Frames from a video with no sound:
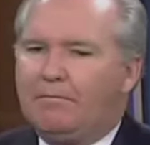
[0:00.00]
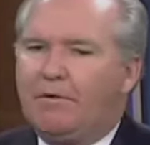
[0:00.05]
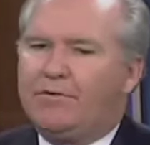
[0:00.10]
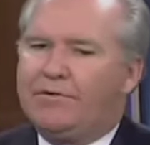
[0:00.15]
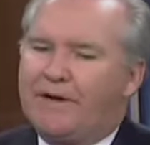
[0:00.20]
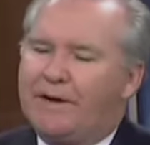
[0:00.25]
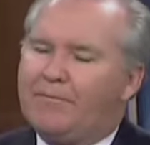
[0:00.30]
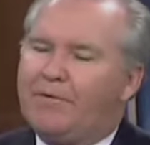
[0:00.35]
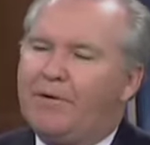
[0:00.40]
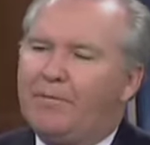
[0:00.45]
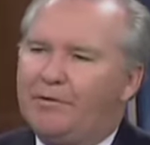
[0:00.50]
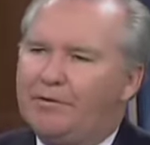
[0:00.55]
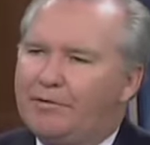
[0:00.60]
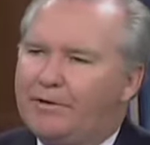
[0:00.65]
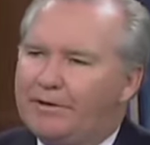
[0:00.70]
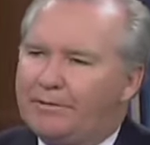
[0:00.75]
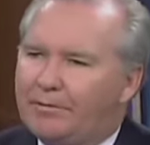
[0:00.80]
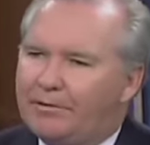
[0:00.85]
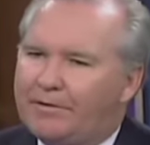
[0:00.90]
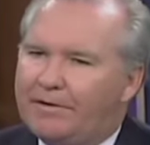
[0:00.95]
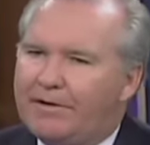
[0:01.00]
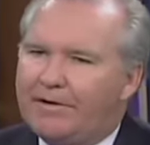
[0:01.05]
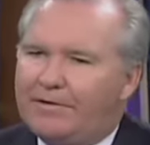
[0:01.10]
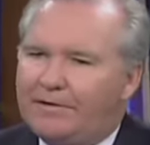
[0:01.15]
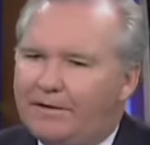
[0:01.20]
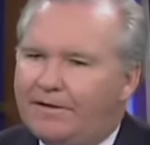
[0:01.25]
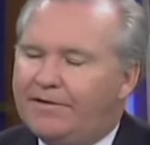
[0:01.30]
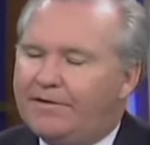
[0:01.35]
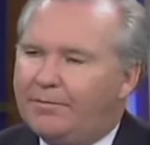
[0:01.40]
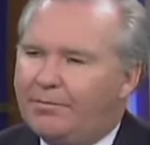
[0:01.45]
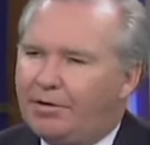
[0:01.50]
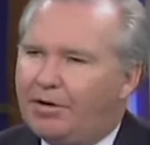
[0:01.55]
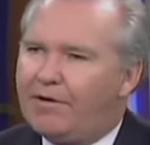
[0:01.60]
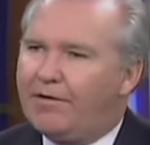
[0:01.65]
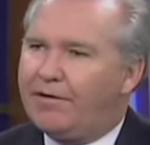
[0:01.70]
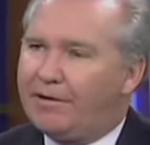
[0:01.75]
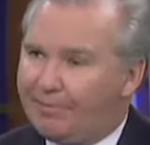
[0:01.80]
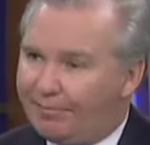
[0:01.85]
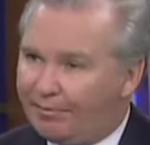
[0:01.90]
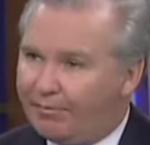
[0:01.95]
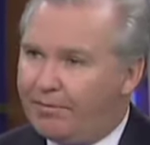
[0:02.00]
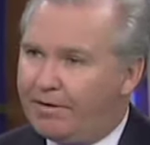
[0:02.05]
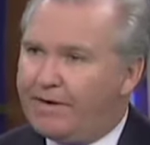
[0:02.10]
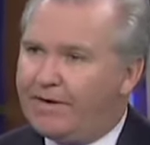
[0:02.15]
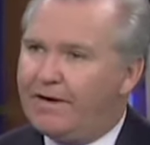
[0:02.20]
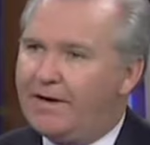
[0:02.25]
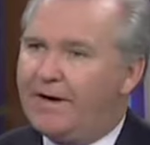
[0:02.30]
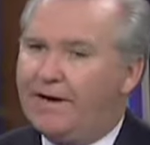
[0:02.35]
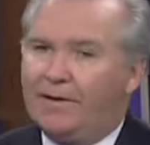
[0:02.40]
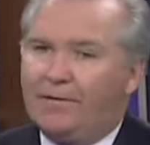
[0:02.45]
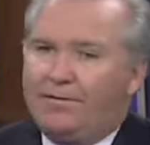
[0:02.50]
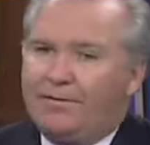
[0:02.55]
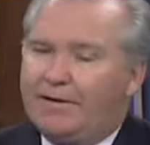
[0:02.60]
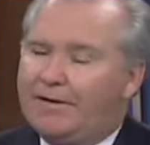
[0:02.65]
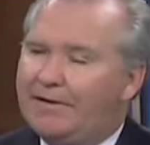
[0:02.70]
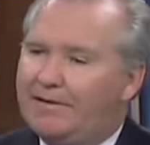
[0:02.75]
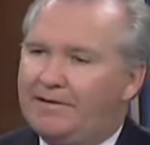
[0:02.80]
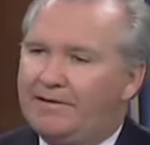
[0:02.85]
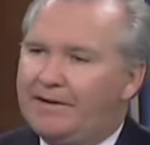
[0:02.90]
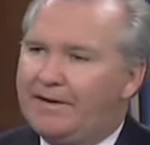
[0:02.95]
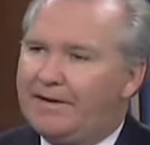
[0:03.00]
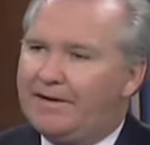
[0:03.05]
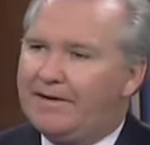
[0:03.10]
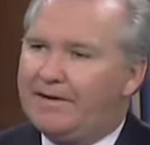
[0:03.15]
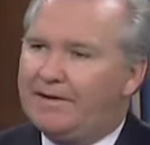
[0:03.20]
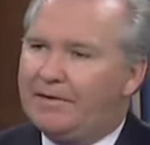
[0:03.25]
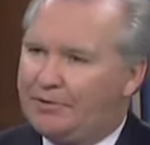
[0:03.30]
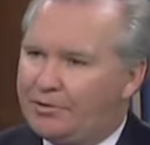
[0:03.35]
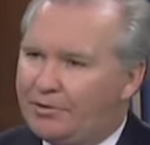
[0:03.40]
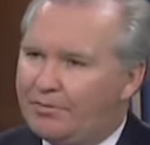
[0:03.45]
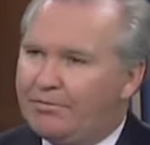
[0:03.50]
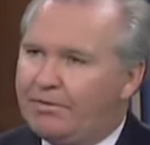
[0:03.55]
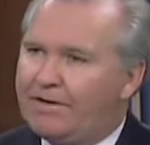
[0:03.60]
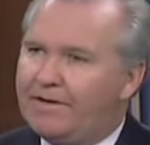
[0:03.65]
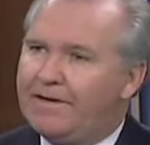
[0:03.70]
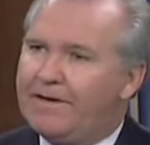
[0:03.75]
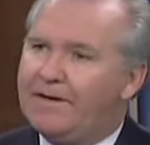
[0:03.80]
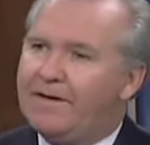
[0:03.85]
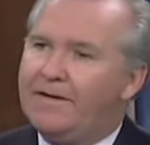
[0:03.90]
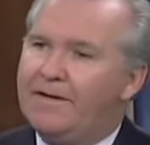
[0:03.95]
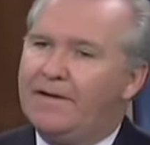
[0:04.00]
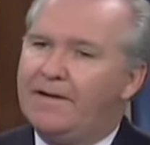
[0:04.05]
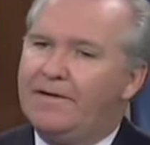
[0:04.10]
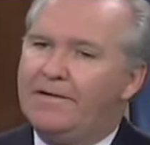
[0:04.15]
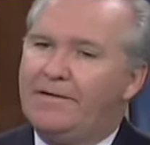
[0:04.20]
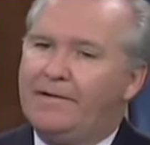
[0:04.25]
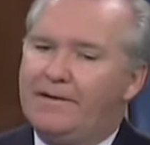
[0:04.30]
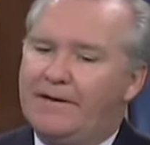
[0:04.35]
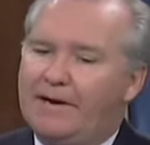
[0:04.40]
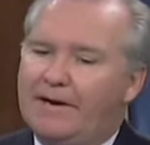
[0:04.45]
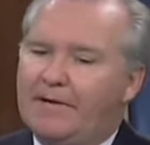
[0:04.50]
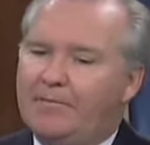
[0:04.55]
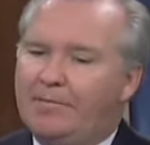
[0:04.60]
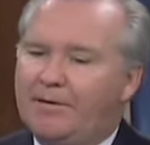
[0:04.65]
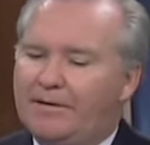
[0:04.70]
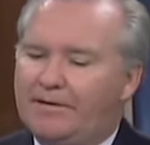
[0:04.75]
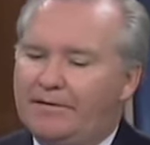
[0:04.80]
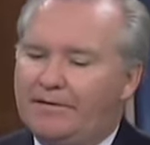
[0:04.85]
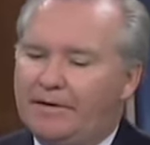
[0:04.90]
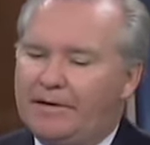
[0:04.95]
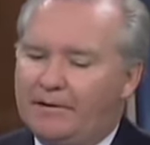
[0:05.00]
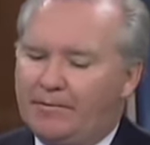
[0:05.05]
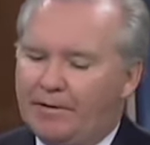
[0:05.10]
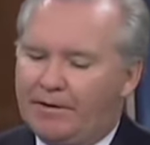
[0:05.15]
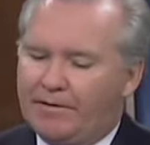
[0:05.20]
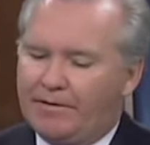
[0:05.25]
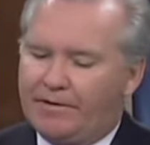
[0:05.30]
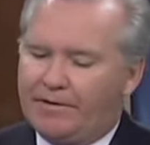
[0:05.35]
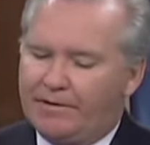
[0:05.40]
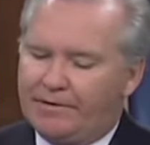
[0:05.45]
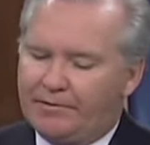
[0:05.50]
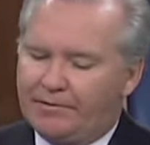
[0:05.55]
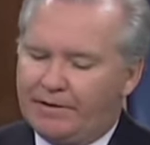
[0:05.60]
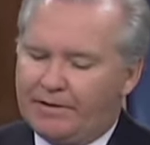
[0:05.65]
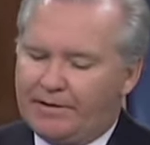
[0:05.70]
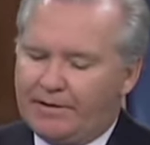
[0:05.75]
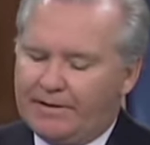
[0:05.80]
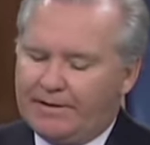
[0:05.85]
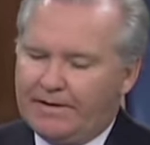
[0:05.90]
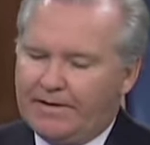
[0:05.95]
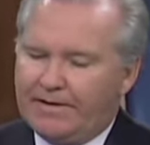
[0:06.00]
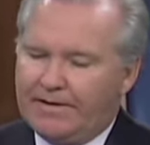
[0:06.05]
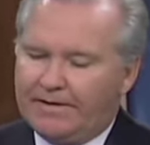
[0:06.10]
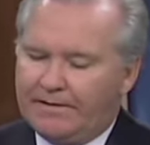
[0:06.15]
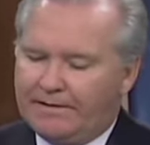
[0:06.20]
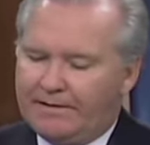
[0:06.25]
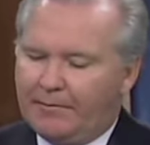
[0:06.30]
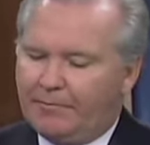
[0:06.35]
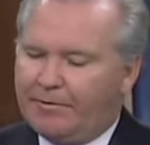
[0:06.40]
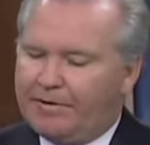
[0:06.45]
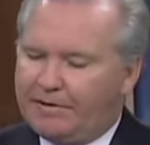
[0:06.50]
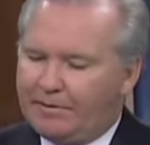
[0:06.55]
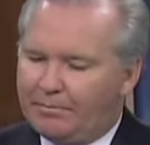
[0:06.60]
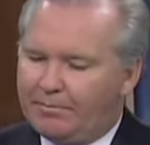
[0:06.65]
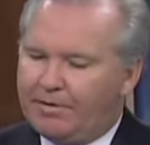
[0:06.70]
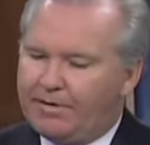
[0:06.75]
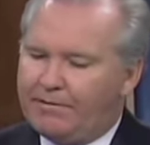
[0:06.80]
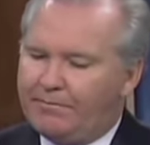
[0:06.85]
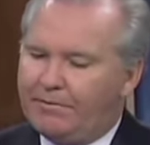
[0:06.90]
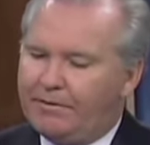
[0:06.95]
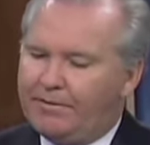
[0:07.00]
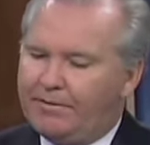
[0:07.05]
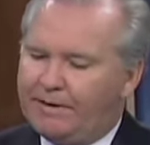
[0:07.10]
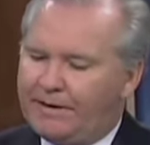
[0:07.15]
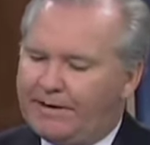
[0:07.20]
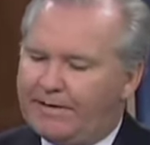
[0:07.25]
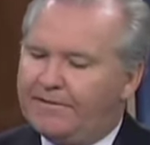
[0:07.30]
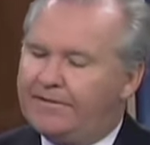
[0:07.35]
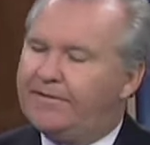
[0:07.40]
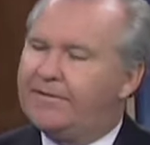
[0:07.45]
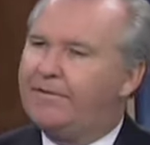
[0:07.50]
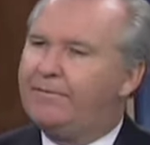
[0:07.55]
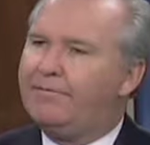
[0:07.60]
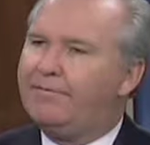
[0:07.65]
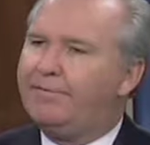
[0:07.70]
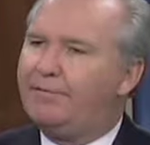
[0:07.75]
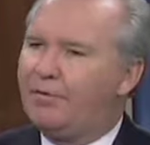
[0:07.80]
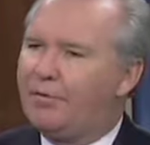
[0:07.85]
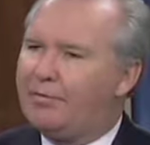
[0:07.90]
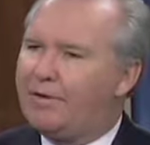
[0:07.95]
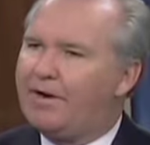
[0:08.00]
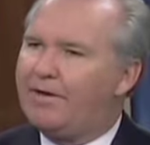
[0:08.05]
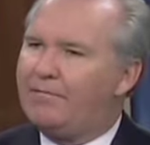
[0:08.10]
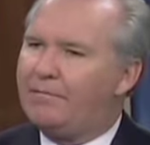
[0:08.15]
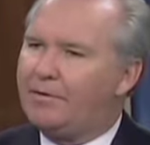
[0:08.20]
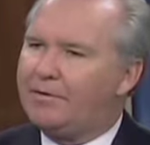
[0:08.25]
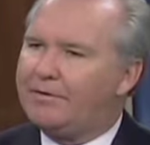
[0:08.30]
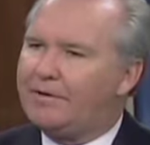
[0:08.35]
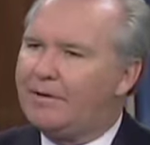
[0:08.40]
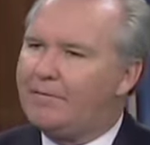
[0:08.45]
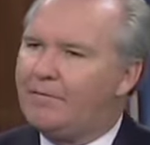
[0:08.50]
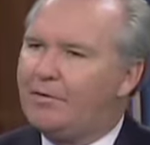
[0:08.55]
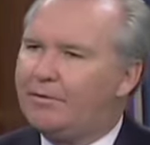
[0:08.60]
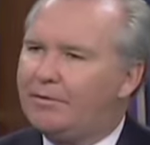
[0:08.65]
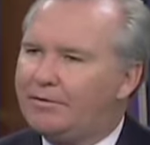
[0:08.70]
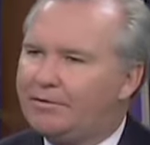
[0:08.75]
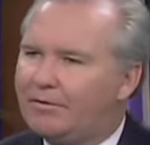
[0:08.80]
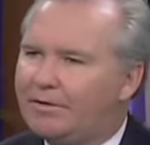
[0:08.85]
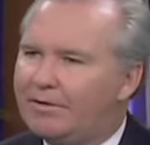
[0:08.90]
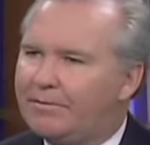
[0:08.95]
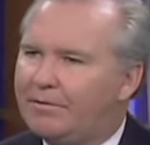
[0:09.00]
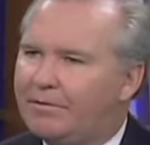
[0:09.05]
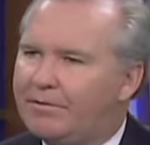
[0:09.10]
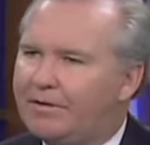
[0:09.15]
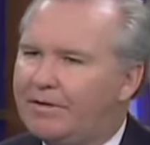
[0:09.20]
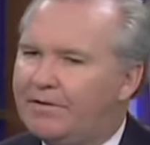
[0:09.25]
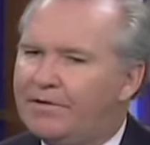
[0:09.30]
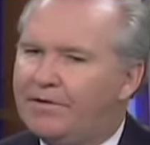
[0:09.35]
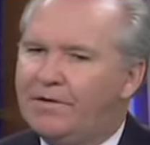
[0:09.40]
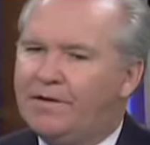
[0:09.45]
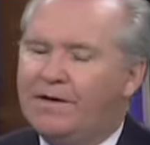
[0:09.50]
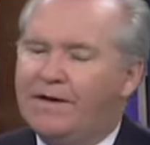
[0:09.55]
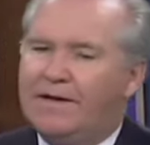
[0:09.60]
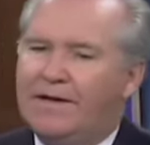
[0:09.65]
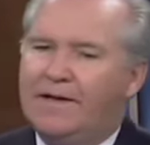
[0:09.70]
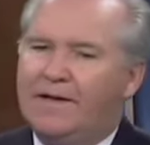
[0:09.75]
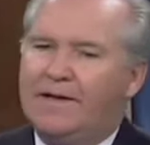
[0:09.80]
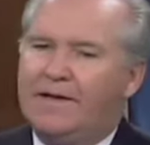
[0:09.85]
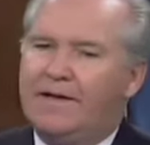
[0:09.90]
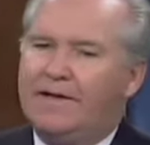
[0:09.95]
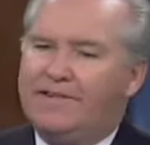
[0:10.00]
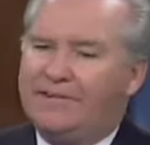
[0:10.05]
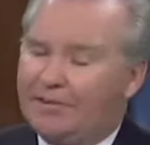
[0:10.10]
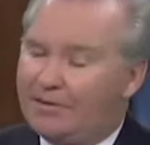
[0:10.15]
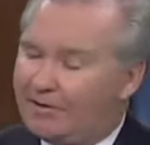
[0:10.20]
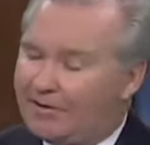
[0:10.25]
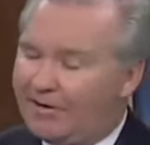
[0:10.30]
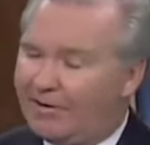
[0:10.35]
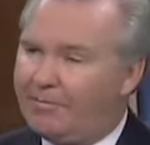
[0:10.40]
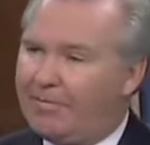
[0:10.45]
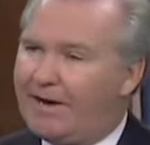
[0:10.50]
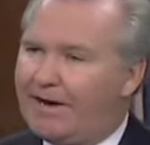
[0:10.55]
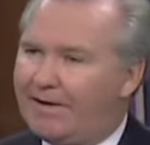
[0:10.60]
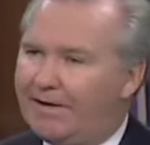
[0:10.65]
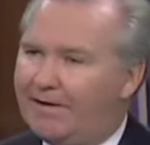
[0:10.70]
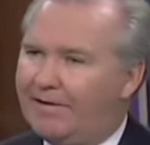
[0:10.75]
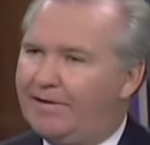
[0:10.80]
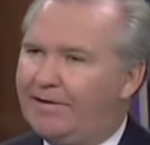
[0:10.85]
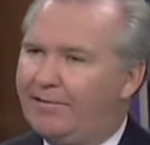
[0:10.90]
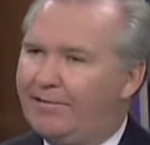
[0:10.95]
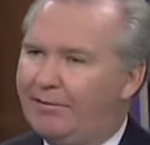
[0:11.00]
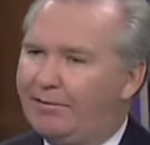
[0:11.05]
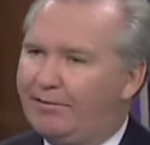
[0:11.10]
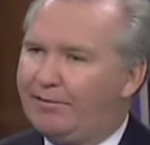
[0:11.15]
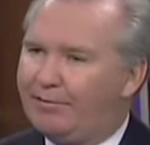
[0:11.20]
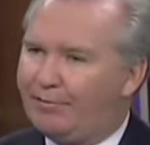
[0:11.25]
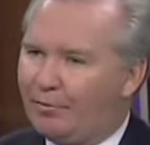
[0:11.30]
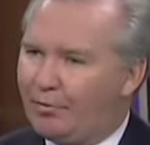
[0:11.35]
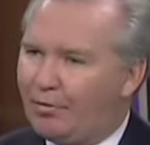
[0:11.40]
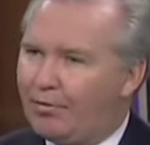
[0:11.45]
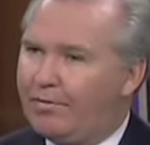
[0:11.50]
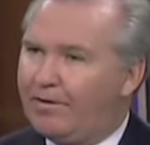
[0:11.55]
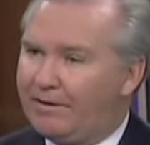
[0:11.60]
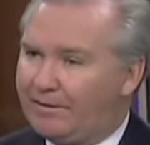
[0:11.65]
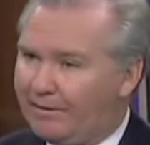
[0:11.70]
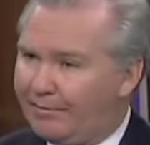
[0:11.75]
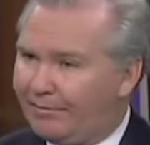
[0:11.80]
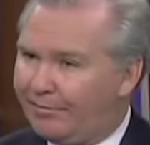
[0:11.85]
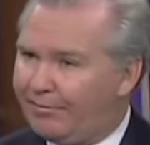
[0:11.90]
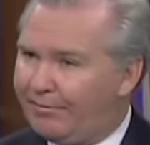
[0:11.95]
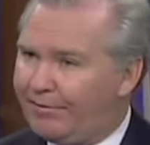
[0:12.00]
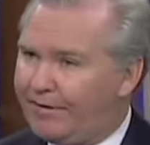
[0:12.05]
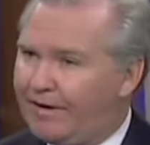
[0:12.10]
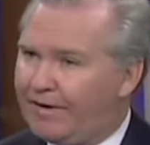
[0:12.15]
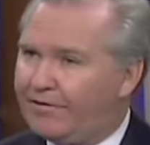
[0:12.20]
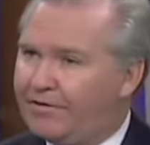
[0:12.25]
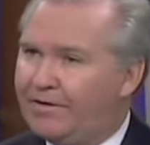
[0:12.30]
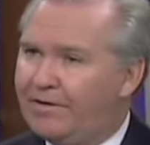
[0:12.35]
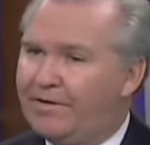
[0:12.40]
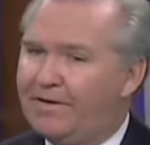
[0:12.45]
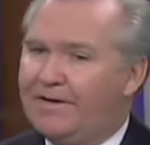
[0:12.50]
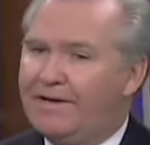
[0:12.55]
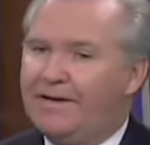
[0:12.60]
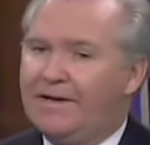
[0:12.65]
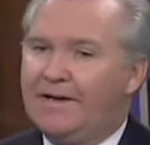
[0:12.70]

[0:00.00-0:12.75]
multimodal transportation is a priority for me. I don't think it's dead. It shouldn't be dead. I think any big city around the country that we compete with has some format of multimodal transportation. It's going to come back in a different form and a different fashion.